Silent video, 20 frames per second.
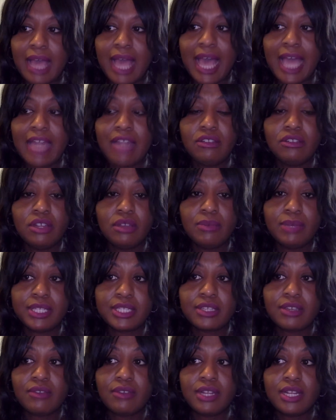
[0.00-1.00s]
I don't know
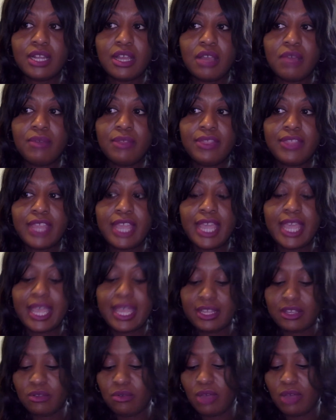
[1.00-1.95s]
what's going on with that.